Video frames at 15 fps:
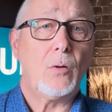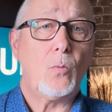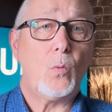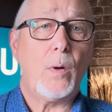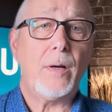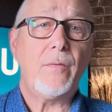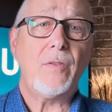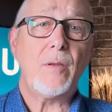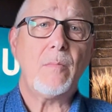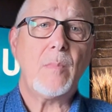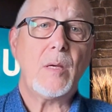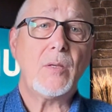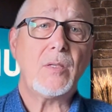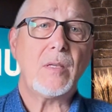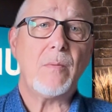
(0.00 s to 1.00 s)
One of the
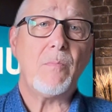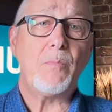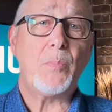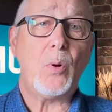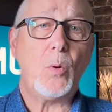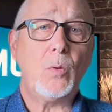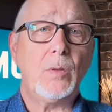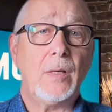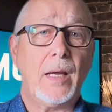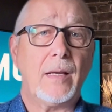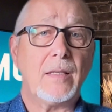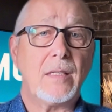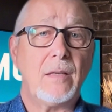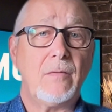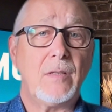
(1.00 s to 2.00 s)
most important
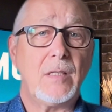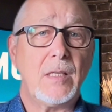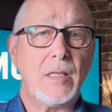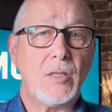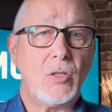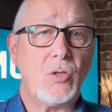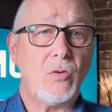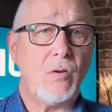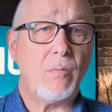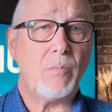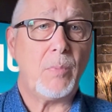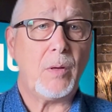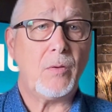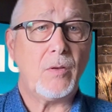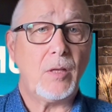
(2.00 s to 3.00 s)
activities during
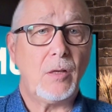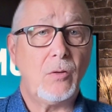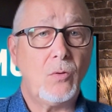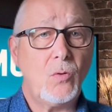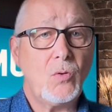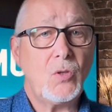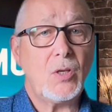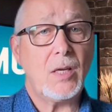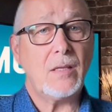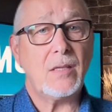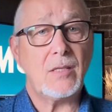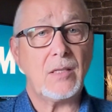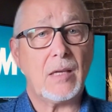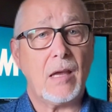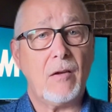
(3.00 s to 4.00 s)
both the launch and
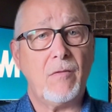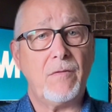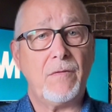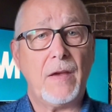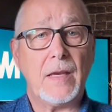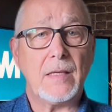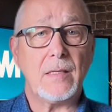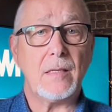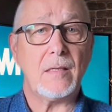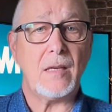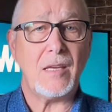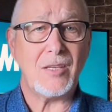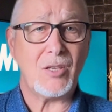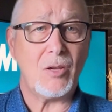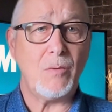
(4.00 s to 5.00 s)
the scale phases
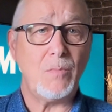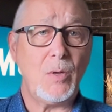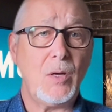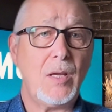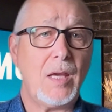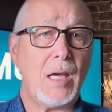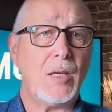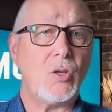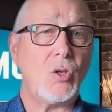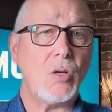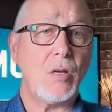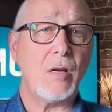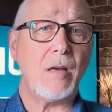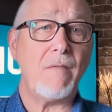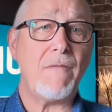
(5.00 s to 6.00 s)
is
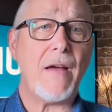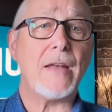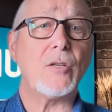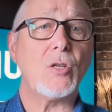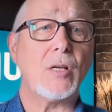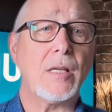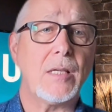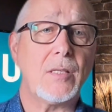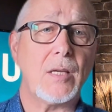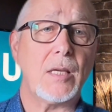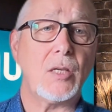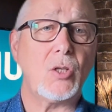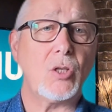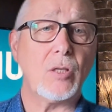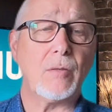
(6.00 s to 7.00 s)
communication and
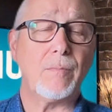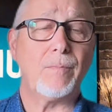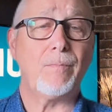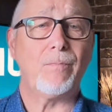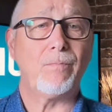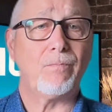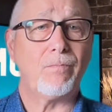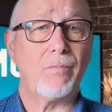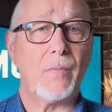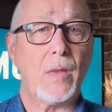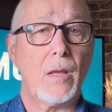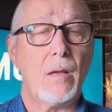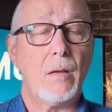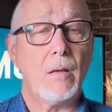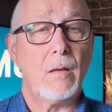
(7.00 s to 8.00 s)
evangelization.
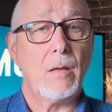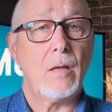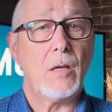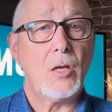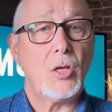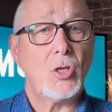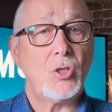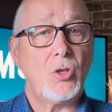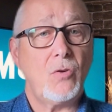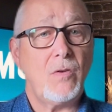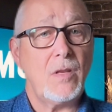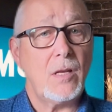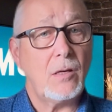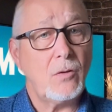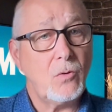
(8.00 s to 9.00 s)

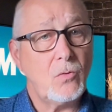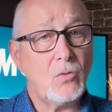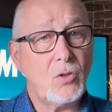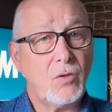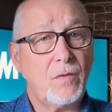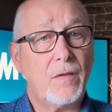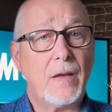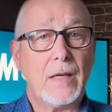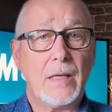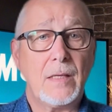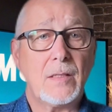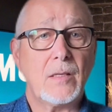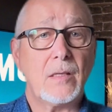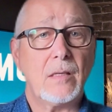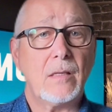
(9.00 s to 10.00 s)
During the launch
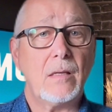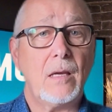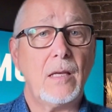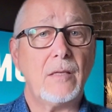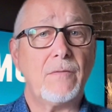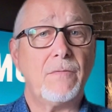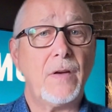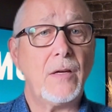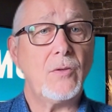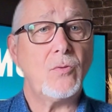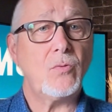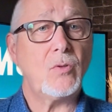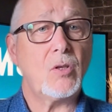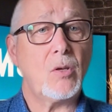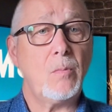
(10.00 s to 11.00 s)
phase, it's
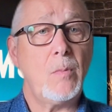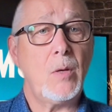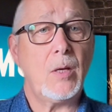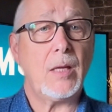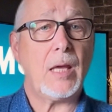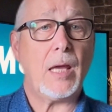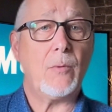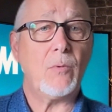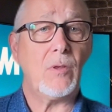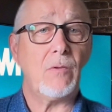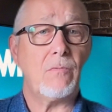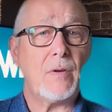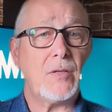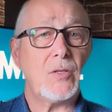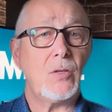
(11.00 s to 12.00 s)
vital to communicate with
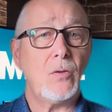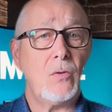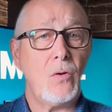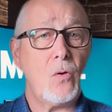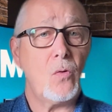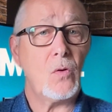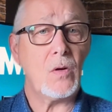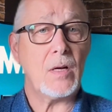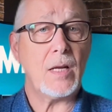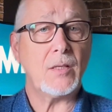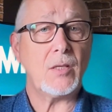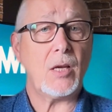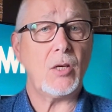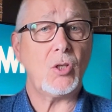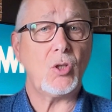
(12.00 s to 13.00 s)
the rest of the
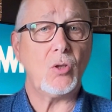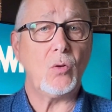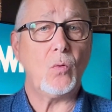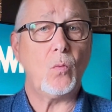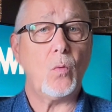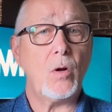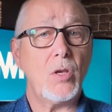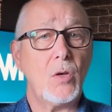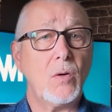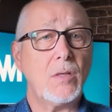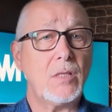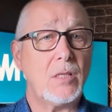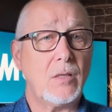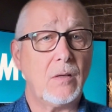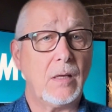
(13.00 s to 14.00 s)
organisation what you're
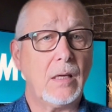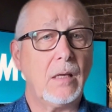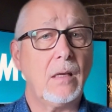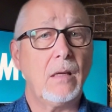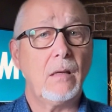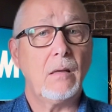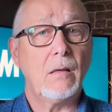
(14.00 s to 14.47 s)
doing